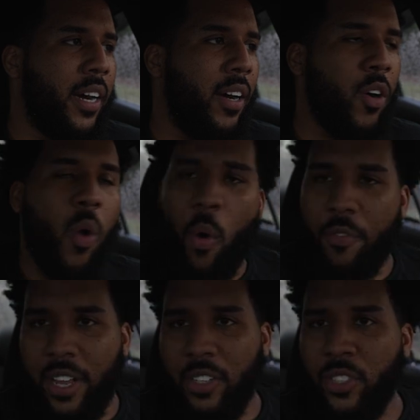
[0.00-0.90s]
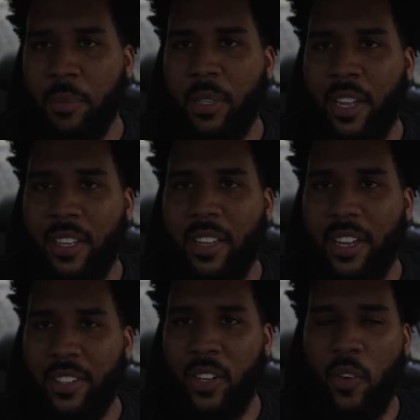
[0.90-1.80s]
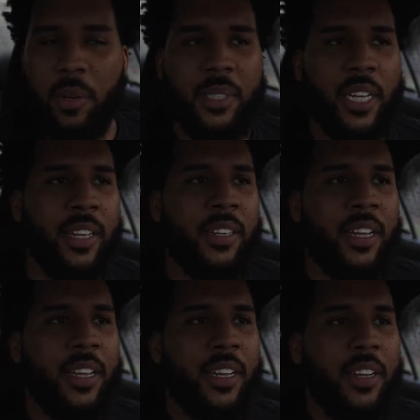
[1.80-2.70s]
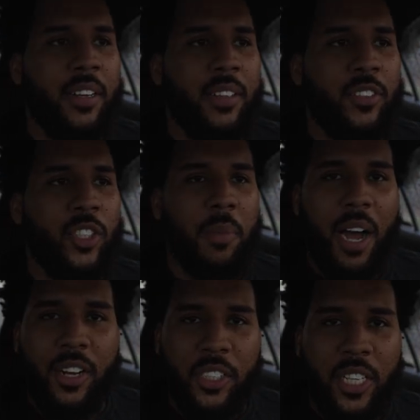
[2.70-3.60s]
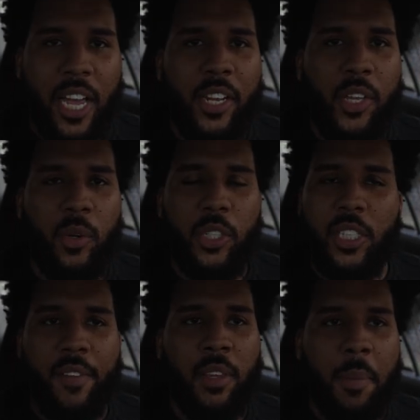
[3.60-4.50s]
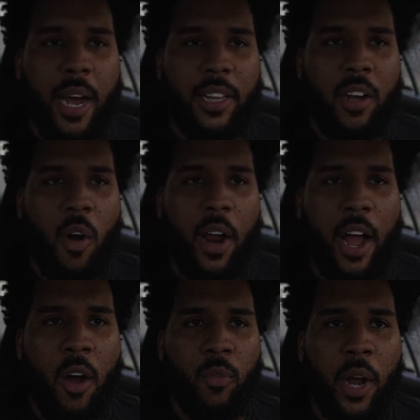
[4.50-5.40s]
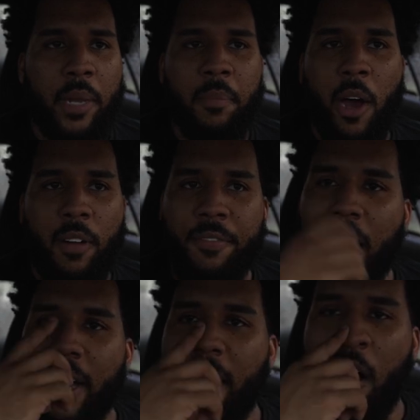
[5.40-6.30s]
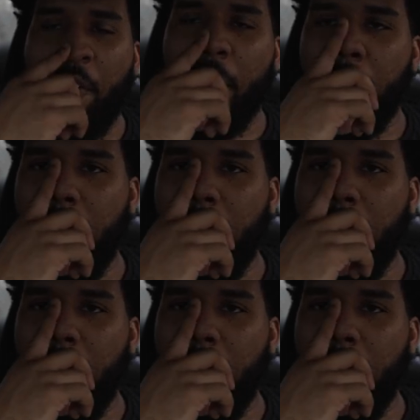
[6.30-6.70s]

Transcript: a Corvette or something like that. You know what I'm saying? To my understanding, you just have to buy the car outright, modify it however you